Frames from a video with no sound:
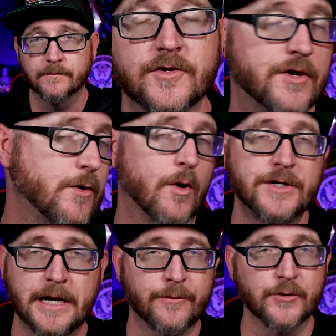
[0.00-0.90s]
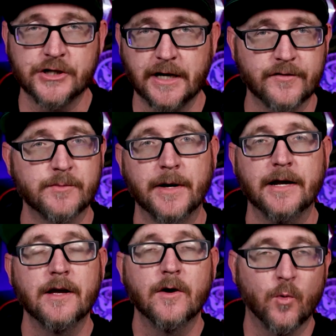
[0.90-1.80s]
So they rotate through shifts,
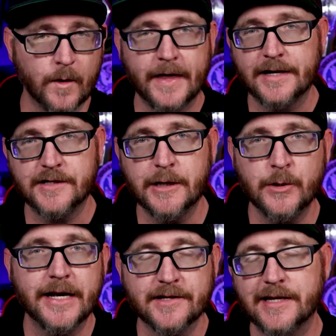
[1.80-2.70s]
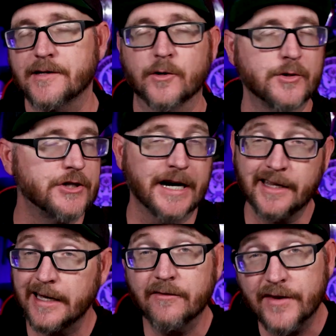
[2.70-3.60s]
but with that CQ desk, that's also
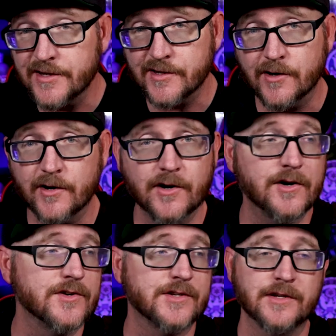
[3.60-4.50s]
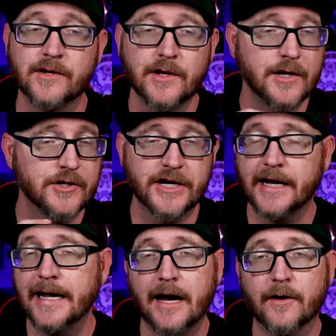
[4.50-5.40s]
checking like visitors and
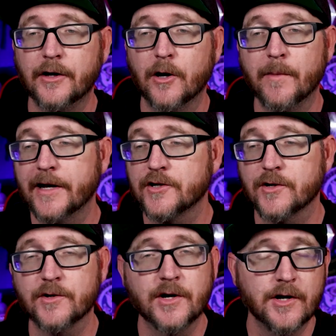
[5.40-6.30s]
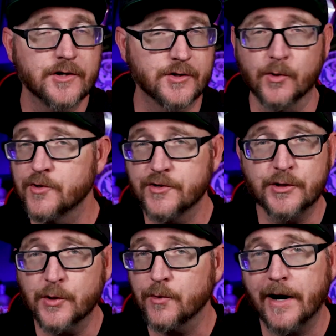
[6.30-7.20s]
checking out, you know, making sure soldiers are
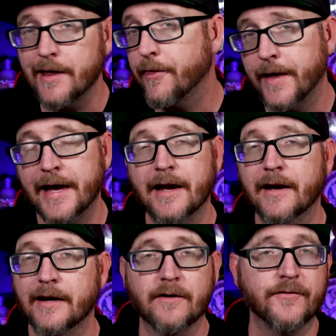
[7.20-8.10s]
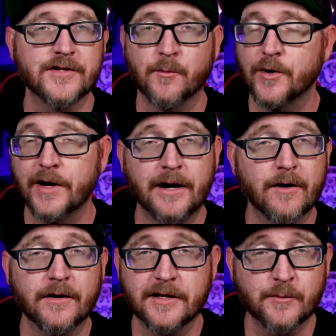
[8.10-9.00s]
doing the right thing. And if someone are
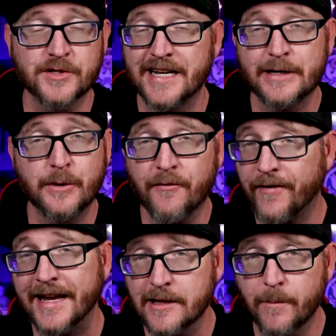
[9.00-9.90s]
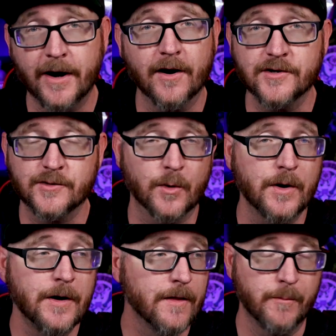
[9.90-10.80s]
getting, someone's getting into a fight in the barracks
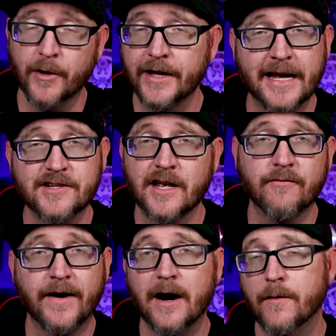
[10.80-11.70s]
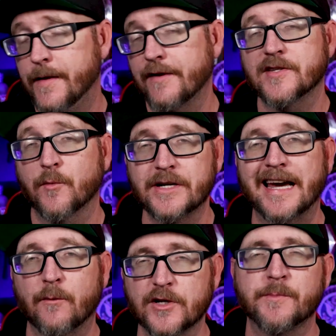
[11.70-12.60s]
or the building catches on fire, then they have someone to
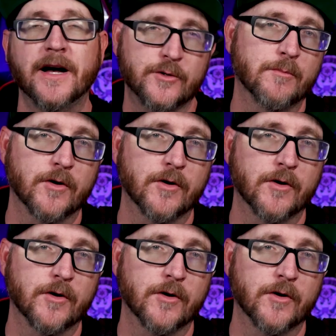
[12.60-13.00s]
kind of respond to